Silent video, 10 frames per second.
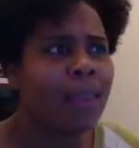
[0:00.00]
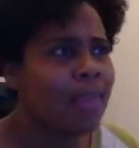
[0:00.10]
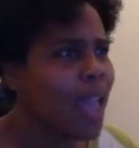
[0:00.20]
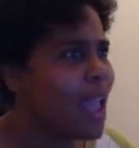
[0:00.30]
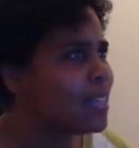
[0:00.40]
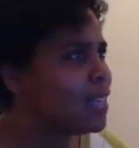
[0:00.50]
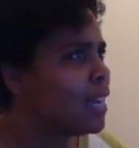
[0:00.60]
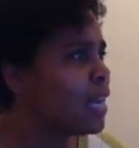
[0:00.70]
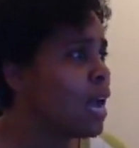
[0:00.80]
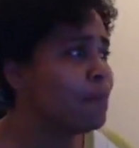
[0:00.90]
that
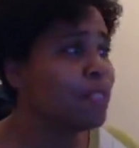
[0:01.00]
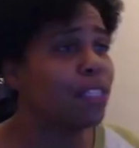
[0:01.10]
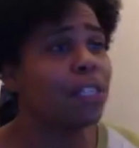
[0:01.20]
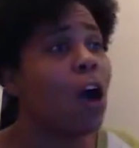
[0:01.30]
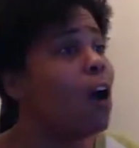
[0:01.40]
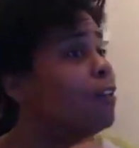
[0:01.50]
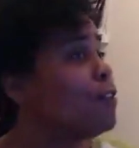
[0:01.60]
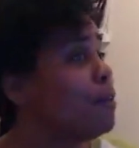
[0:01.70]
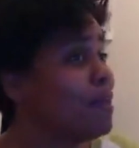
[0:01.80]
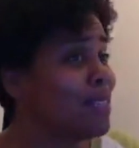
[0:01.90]
encompasses all of
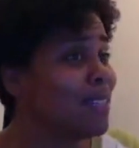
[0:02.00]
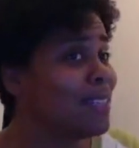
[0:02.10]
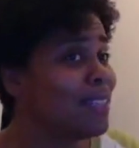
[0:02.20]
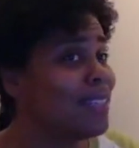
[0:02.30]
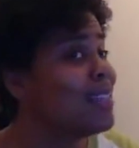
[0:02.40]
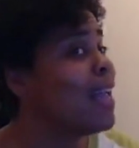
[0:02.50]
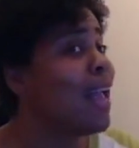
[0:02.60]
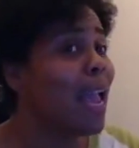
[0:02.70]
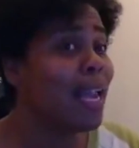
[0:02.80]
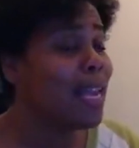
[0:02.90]
your businesses
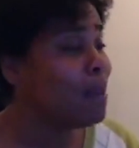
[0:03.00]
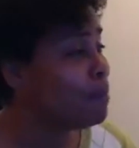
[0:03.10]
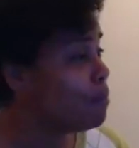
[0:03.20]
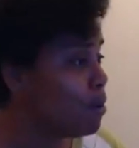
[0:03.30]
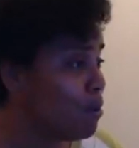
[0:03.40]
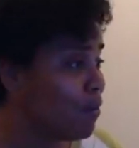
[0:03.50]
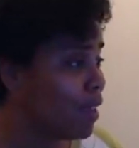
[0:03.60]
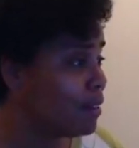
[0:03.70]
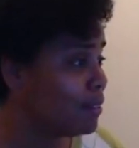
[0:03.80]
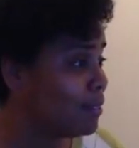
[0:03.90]
and keep it moving.